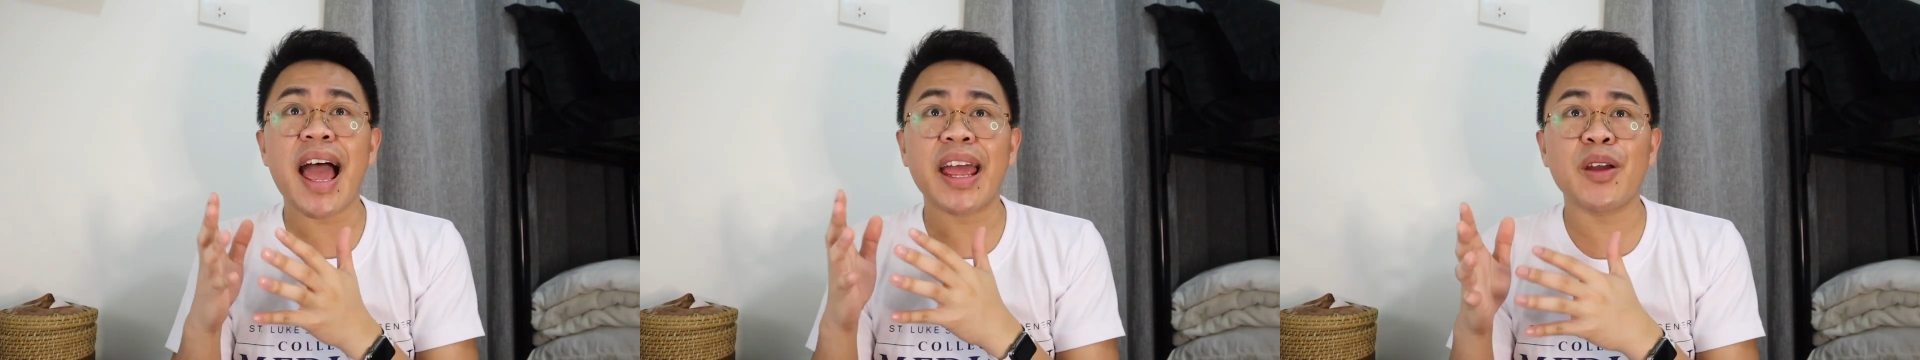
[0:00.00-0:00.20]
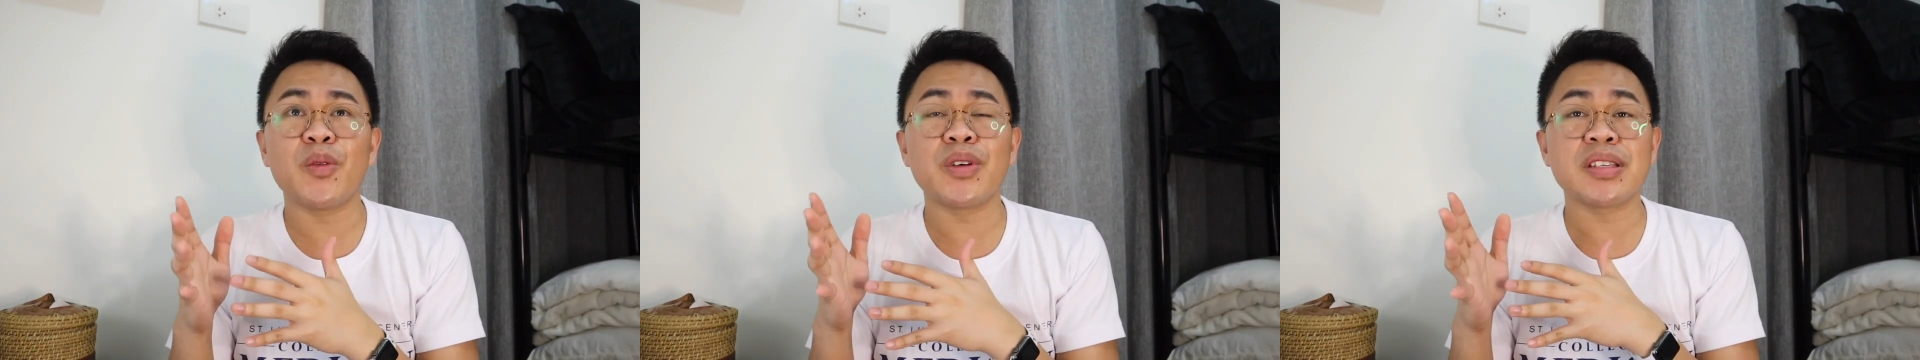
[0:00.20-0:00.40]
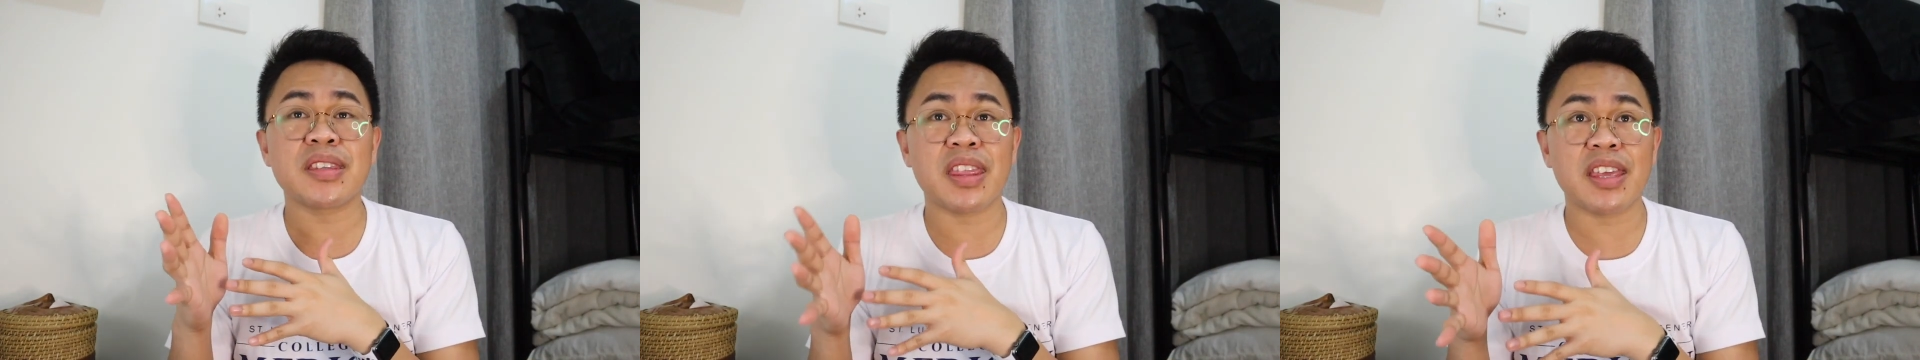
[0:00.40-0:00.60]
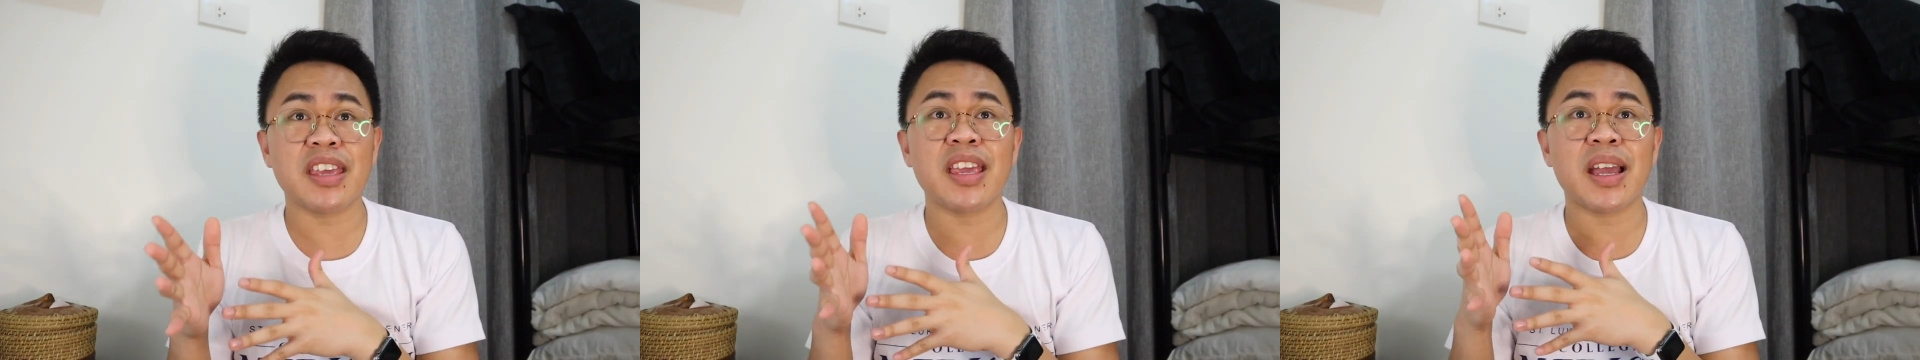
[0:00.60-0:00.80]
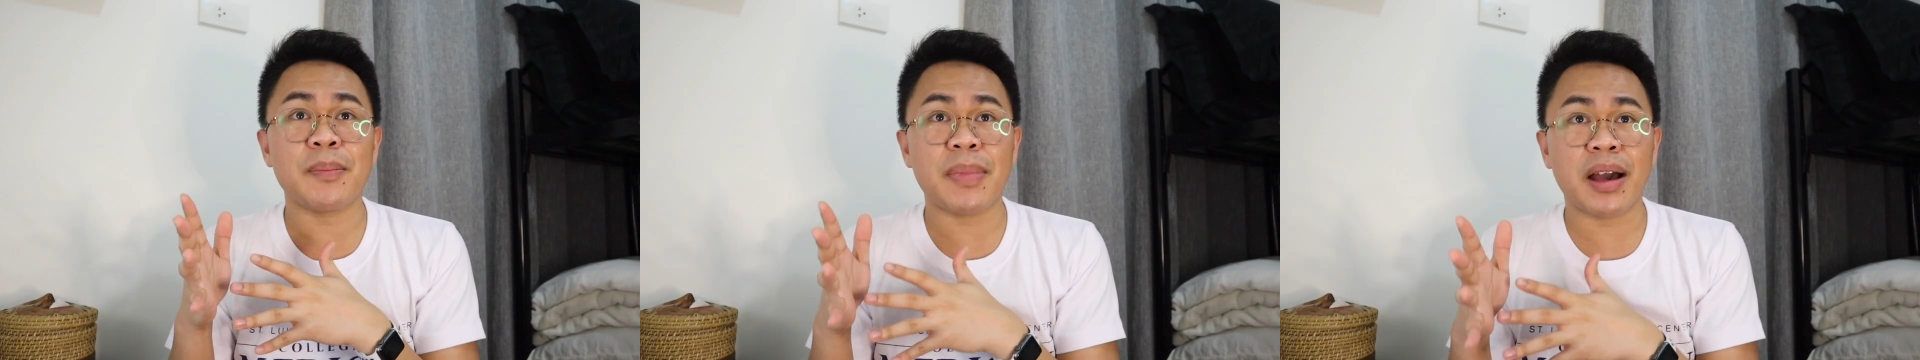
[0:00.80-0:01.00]
I was
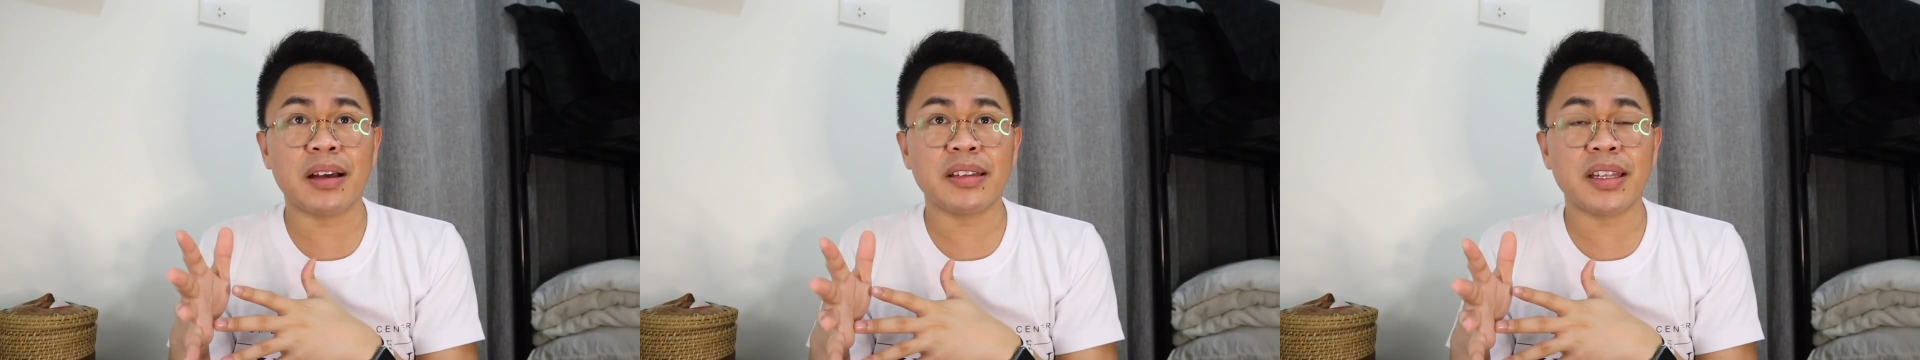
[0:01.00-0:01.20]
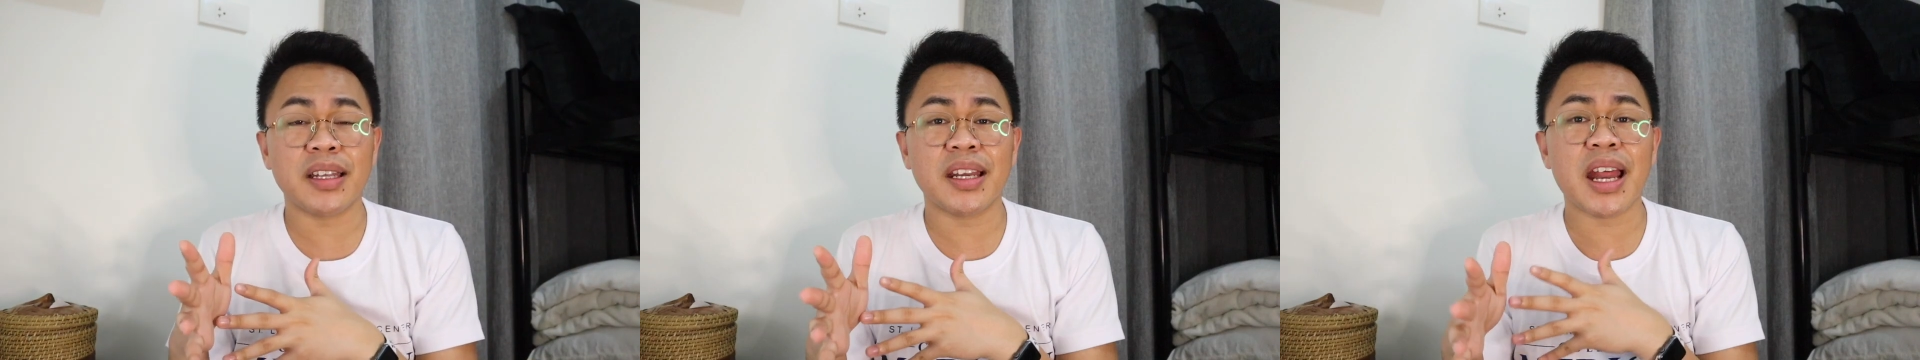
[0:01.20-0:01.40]
thinking about it,